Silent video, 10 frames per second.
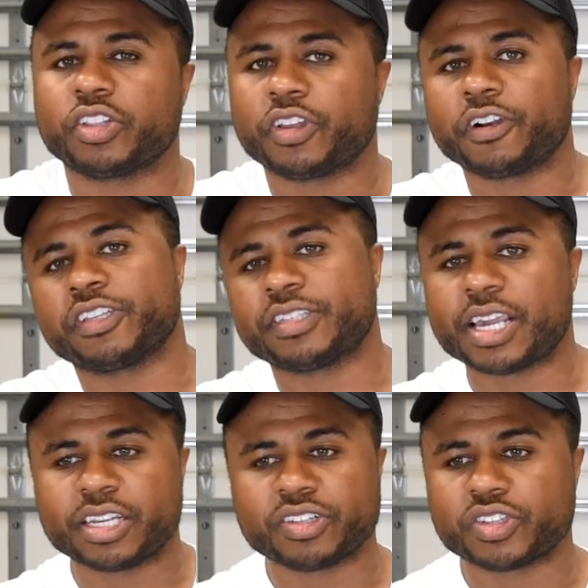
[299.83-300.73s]
to 30
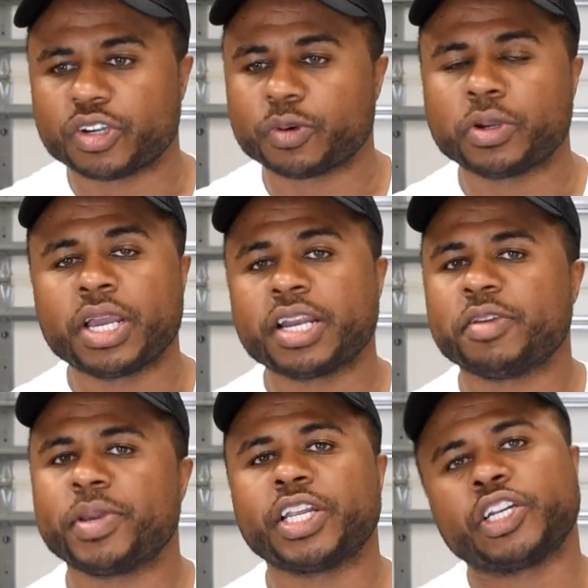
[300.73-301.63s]
seconds, so
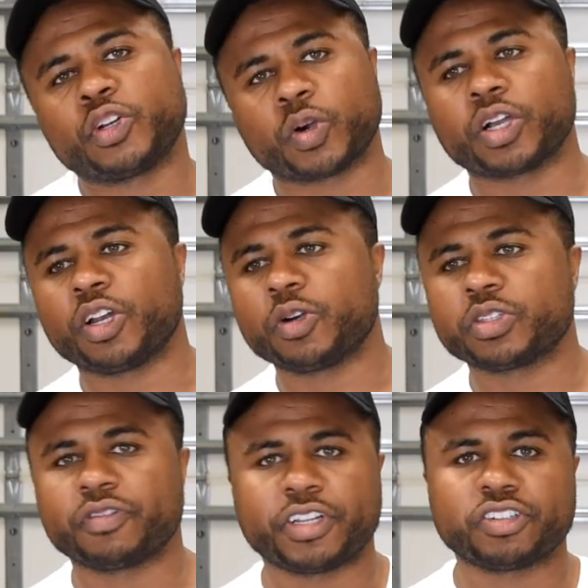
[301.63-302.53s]
the minute the door
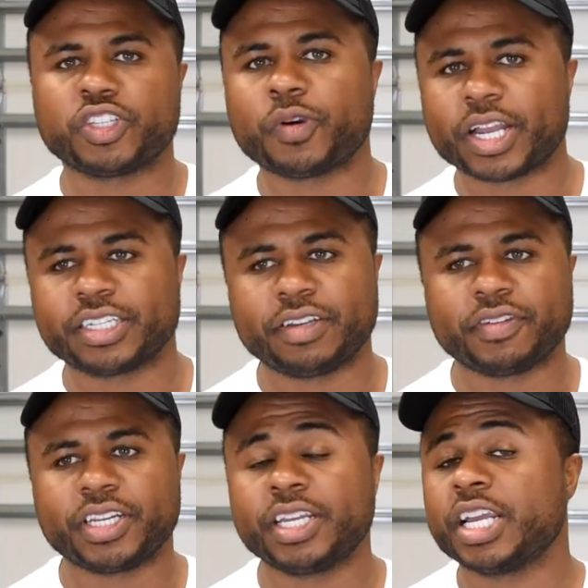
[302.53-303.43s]
closes, if there's no
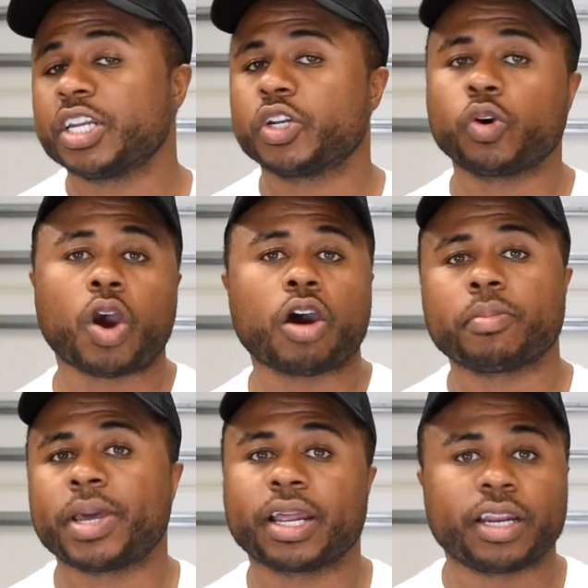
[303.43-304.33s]
activity, the door
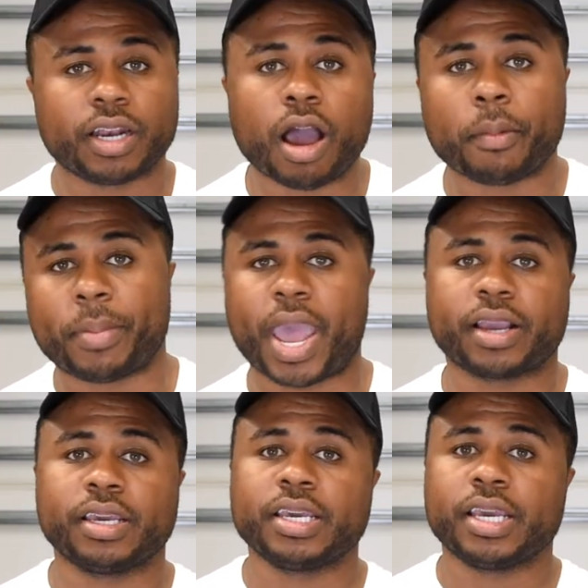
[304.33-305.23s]
automatically locks
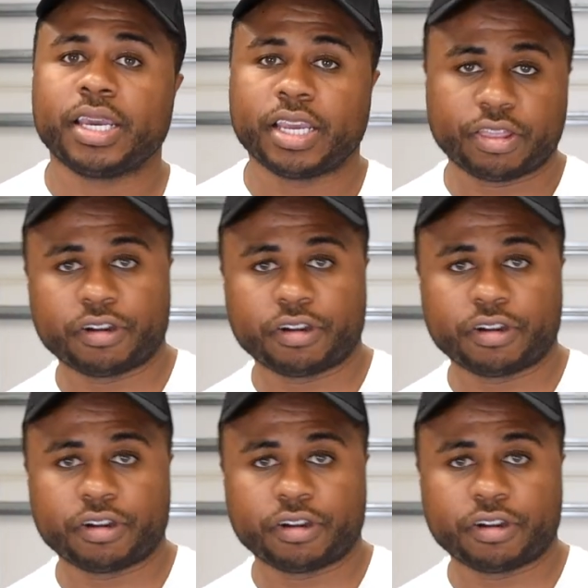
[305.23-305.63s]
back in